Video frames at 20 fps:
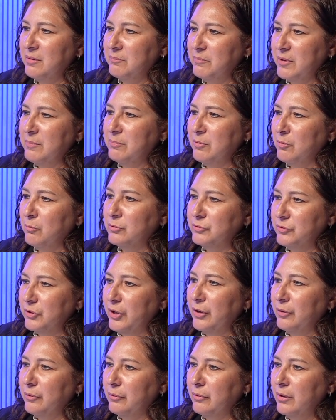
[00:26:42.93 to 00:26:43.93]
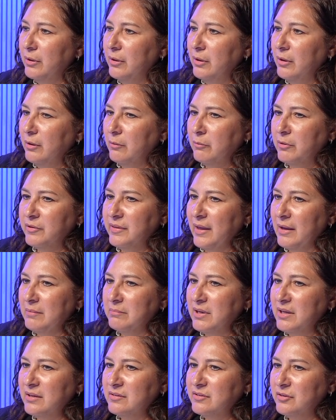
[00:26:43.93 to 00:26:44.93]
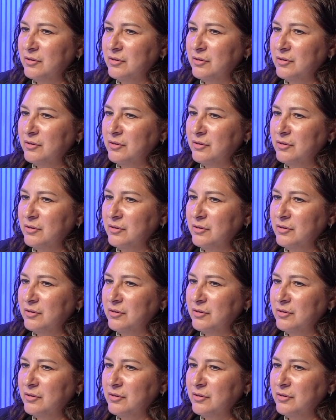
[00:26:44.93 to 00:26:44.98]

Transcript: and people will know what that means.